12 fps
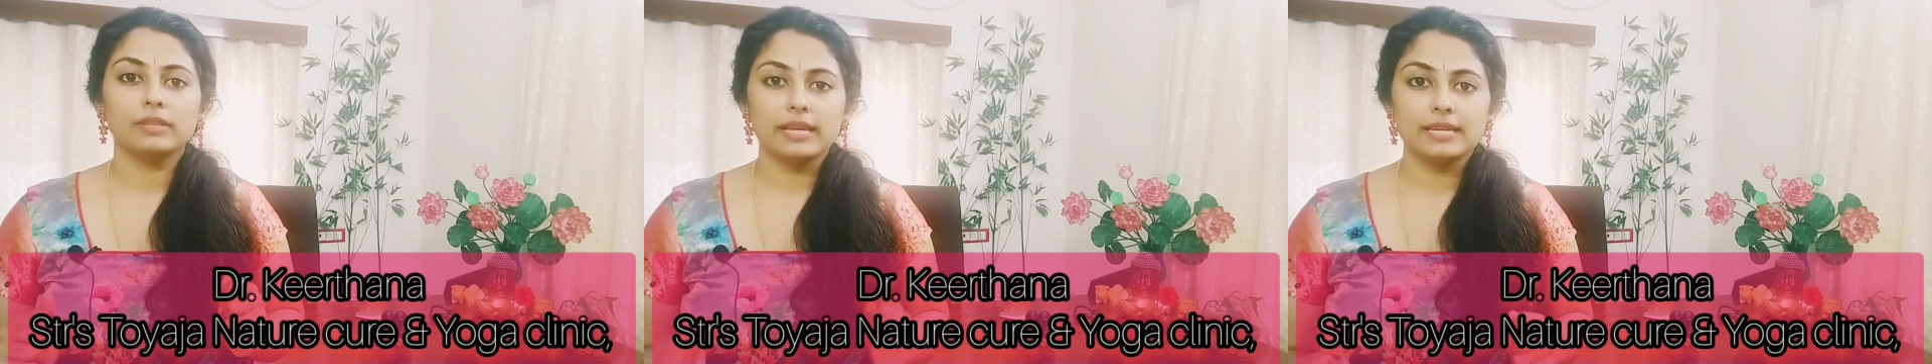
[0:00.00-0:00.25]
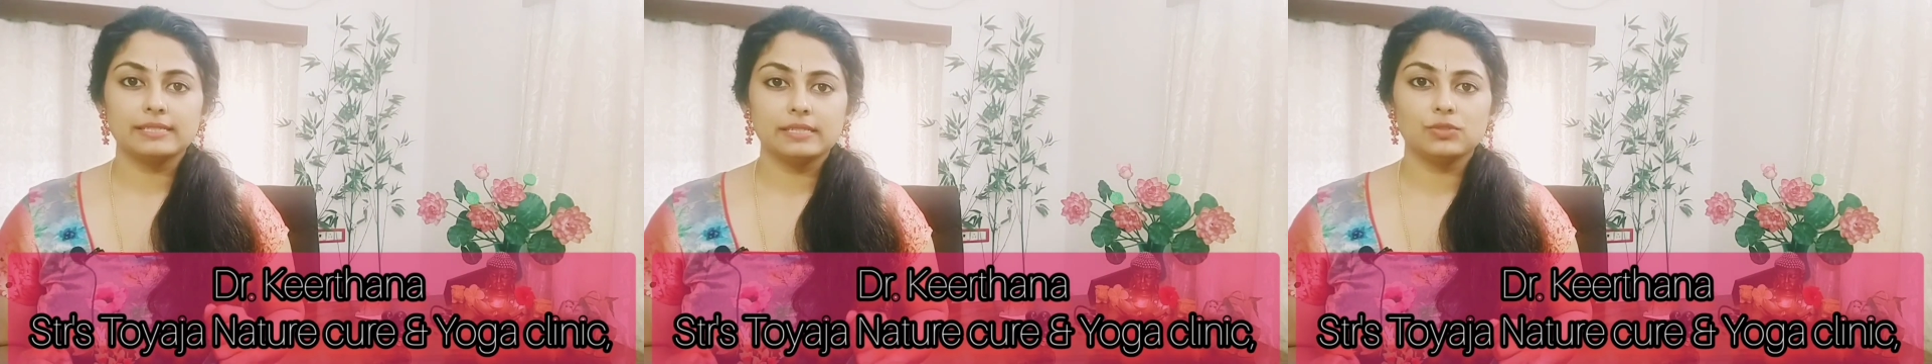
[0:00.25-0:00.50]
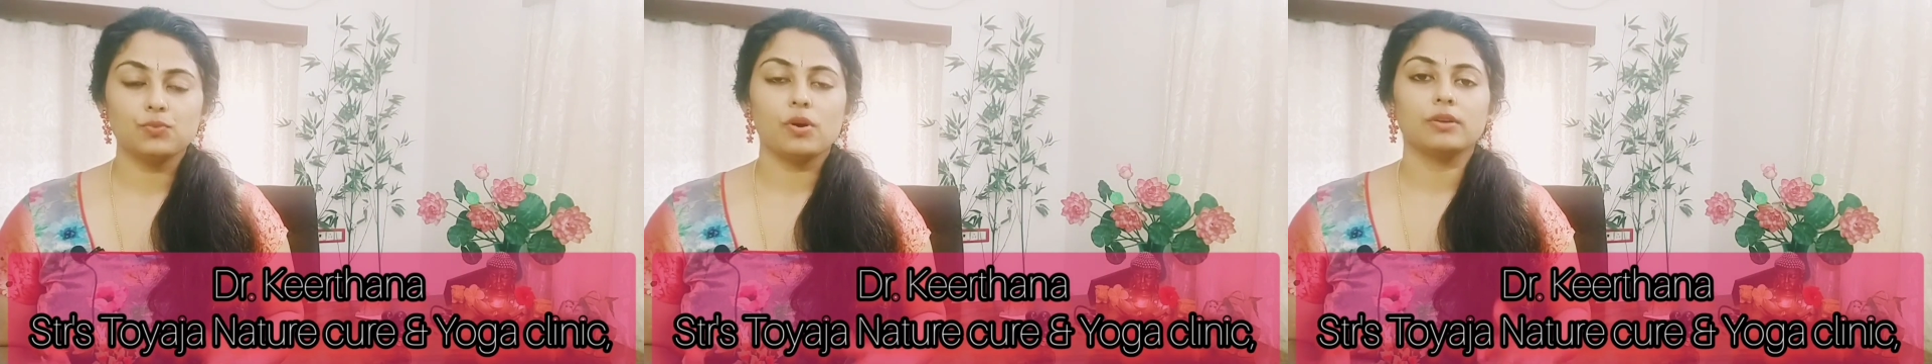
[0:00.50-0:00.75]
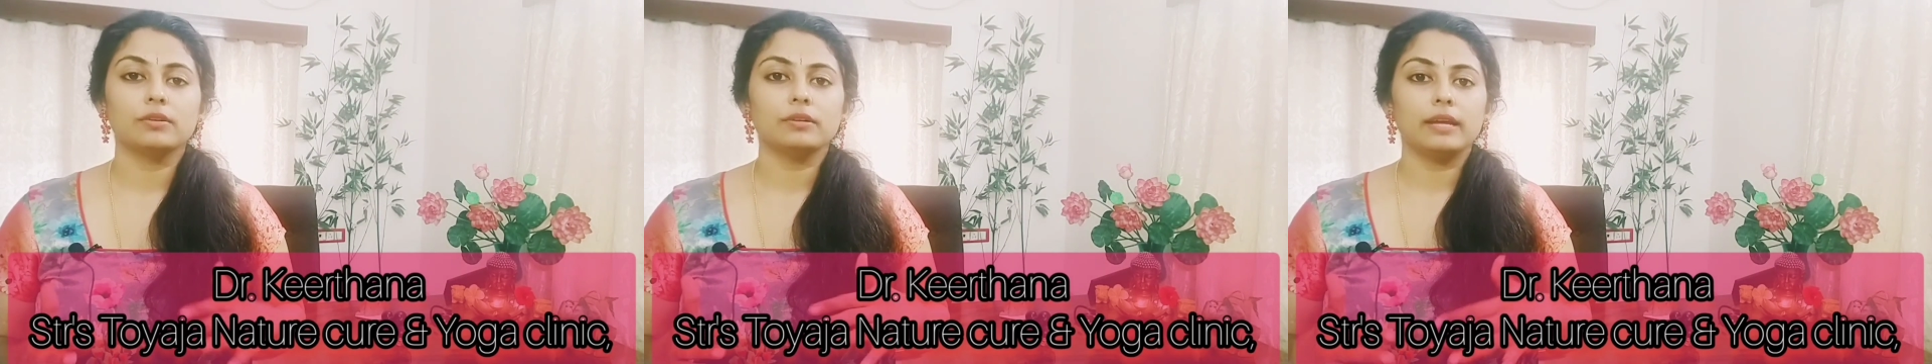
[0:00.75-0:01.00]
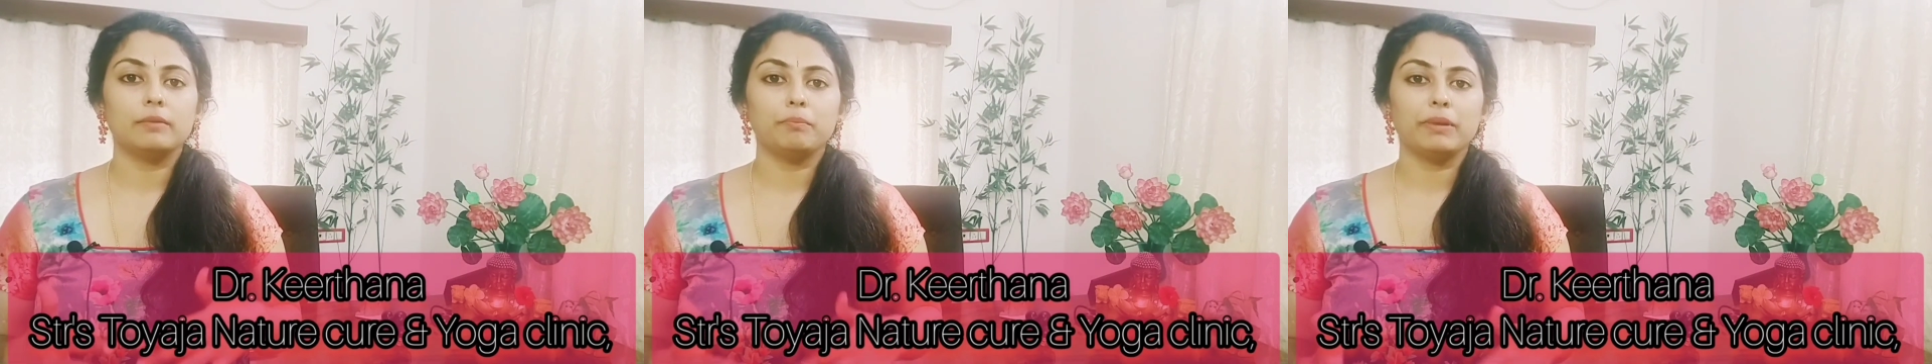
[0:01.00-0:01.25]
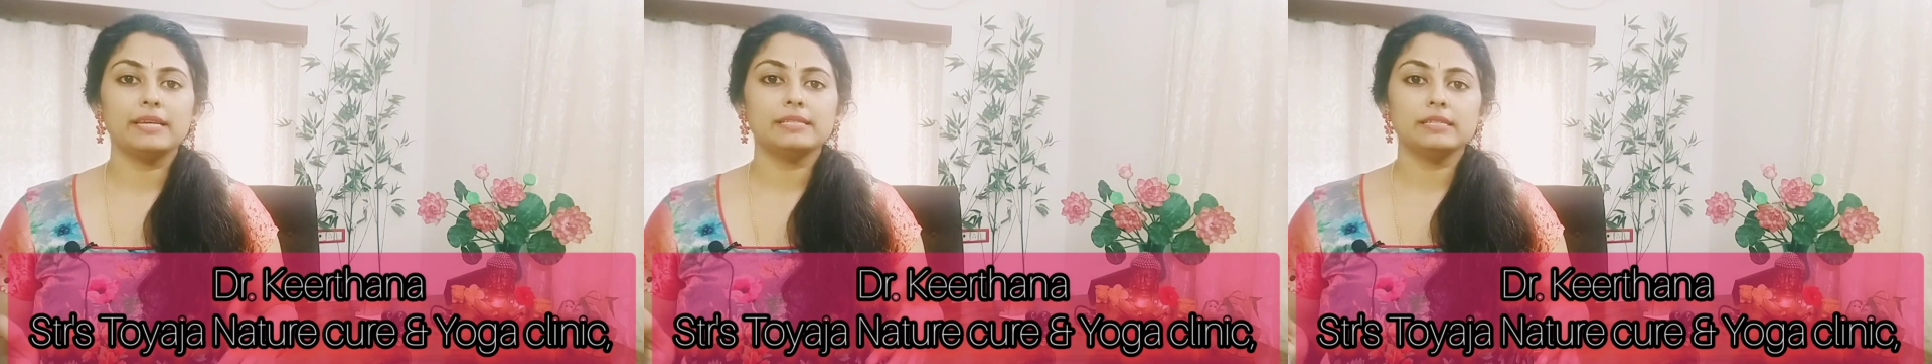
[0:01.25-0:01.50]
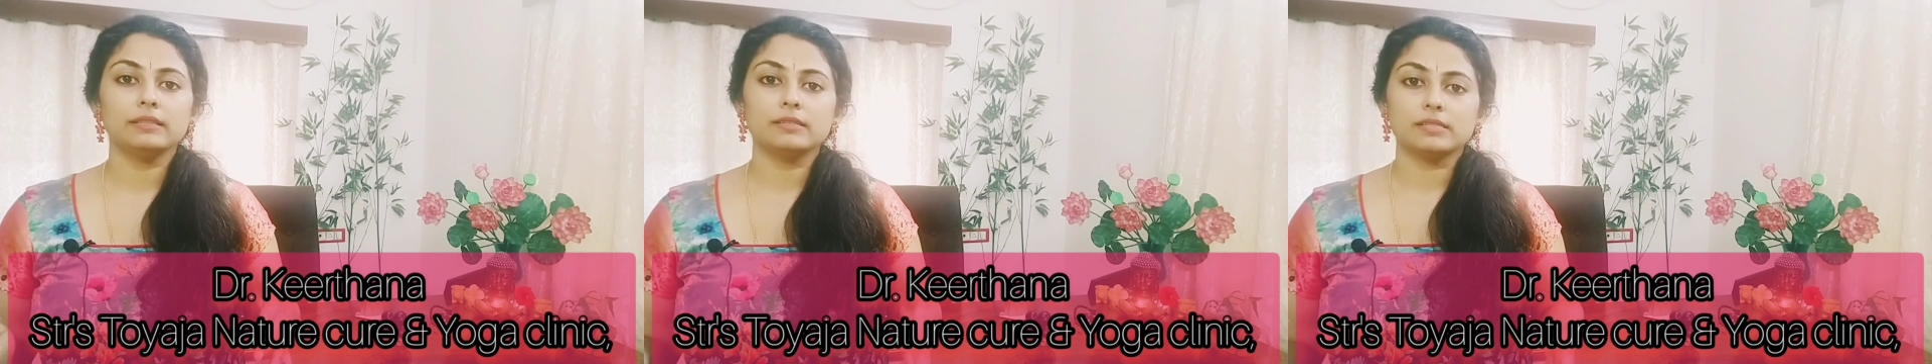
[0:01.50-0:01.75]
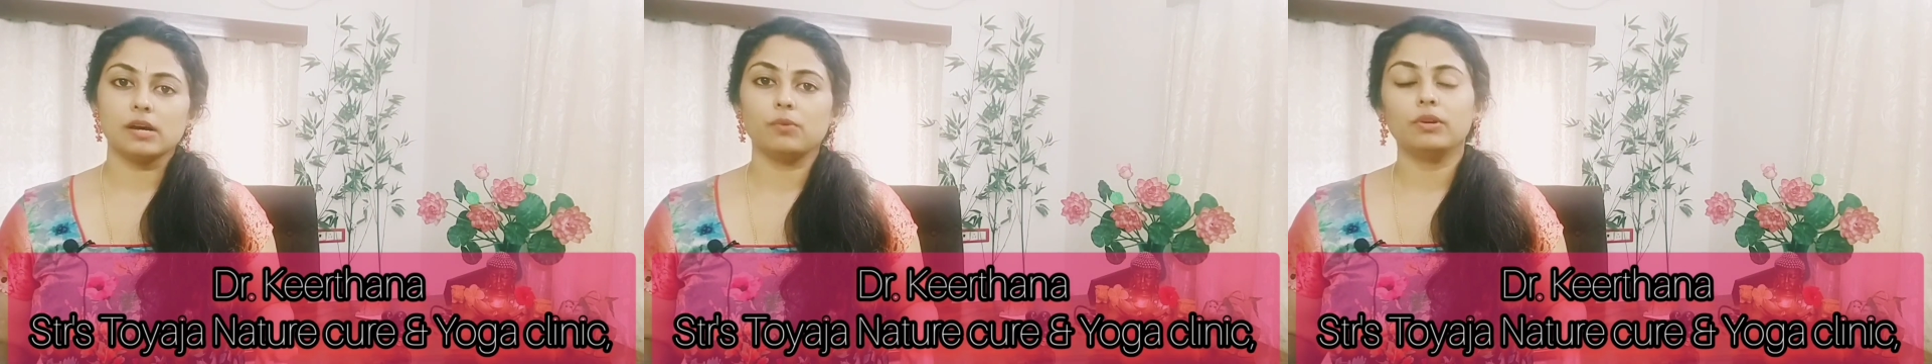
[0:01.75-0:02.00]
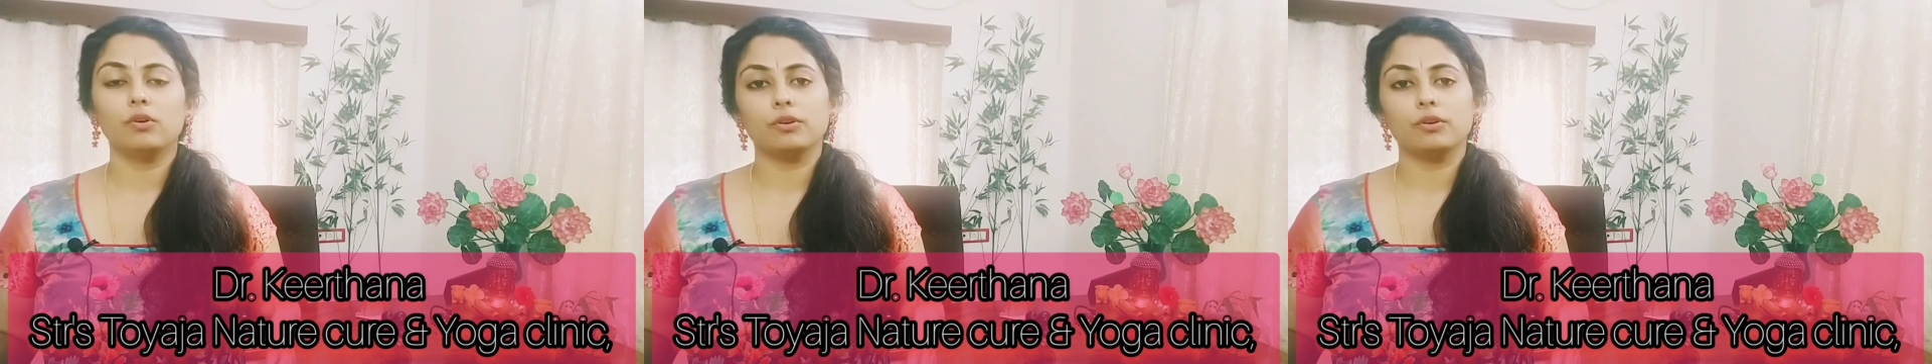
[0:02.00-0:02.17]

the excess water and placing the towel